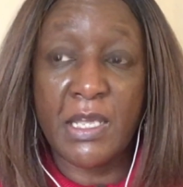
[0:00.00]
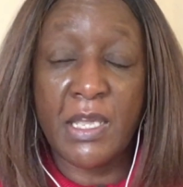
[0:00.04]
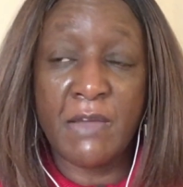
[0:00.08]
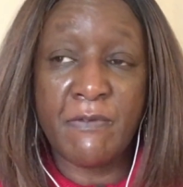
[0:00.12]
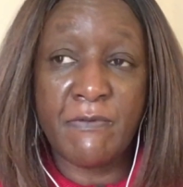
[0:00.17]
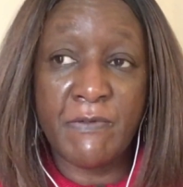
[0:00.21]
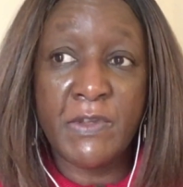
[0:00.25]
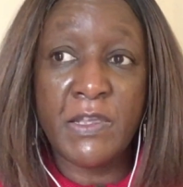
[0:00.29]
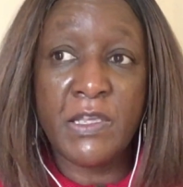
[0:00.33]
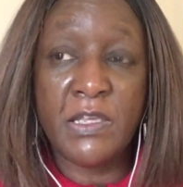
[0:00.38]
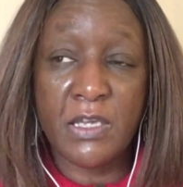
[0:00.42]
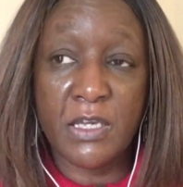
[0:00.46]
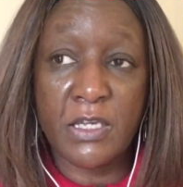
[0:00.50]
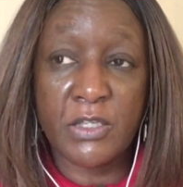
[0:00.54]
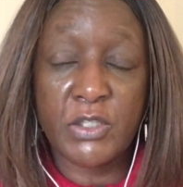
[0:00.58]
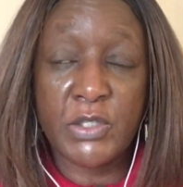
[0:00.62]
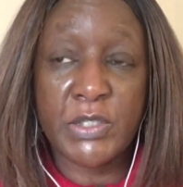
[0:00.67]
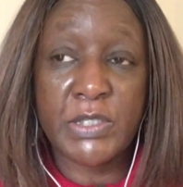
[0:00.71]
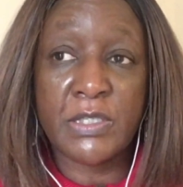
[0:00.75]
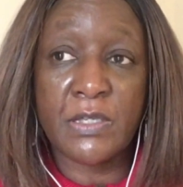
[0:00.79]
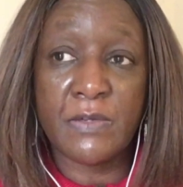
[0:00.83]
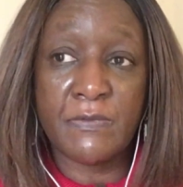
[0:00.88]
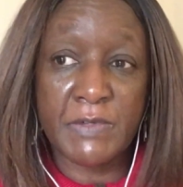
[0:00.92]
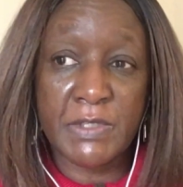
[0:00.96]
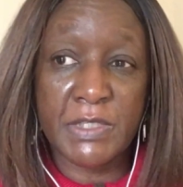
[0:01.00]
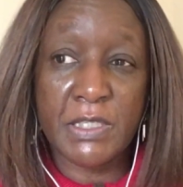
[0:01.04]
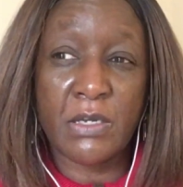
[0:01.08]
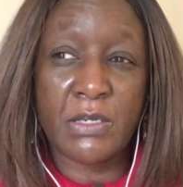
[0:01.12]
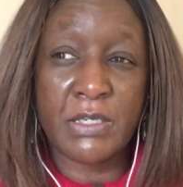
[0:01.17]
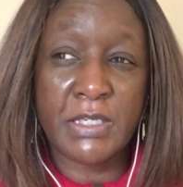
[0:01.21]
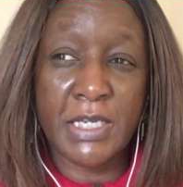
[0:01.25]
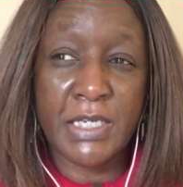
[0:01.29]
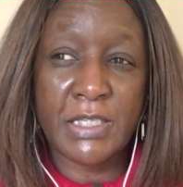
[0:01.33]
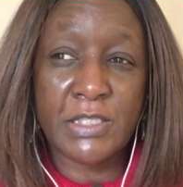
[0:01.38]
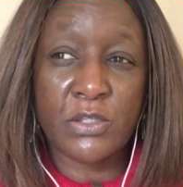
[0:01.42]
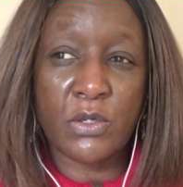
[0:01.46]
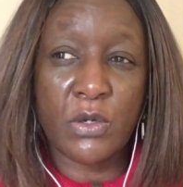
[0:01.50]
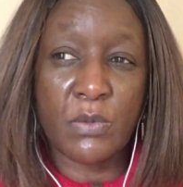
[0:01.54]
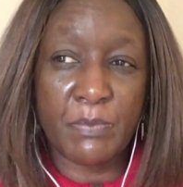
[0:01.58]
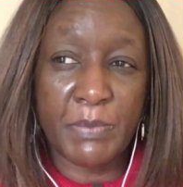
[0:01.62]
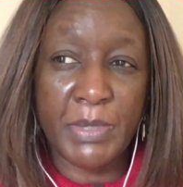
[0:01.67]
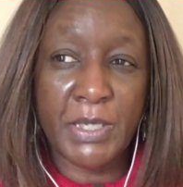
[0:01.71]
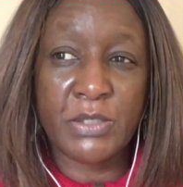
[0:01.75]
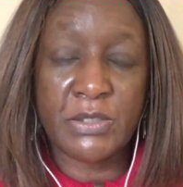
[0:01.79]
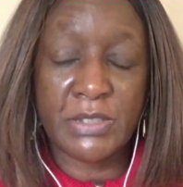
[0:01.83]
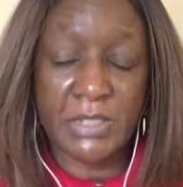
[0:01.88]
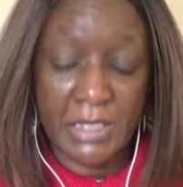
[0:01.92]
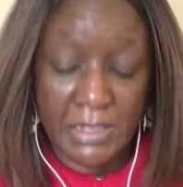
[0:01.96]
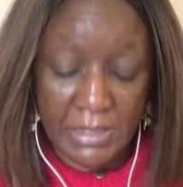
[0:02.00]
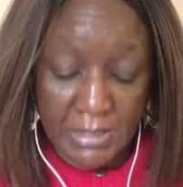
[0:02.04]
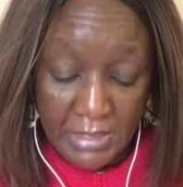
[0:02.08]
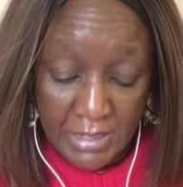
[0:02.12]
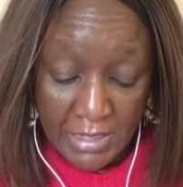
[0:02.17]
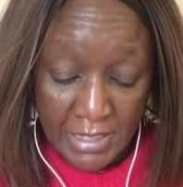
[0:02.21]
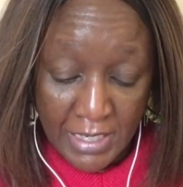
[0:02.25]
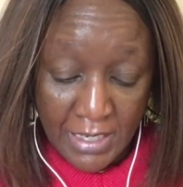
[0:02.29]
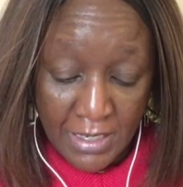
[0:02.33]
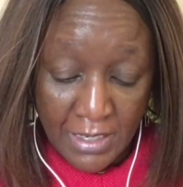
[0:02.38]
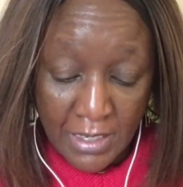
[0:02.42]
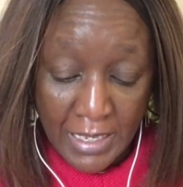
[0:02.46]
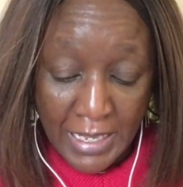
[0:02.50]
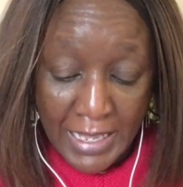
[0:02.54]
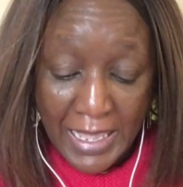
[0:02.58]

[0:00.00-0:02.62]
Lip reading: every year to service our debt compared to Tanzania,